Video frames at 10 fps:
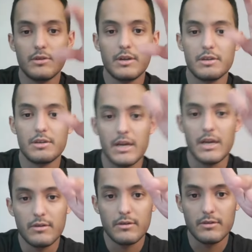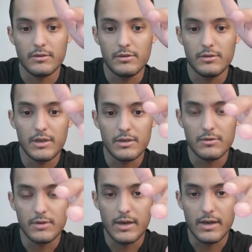get a shout out on the Tuesday
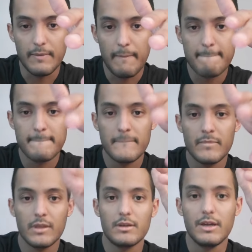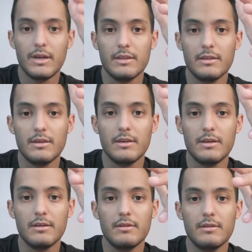Q&A, and
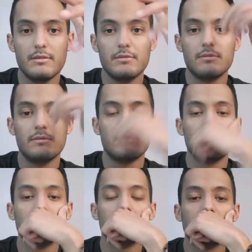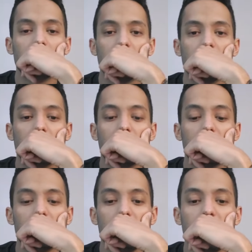then let's
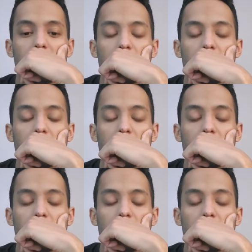see,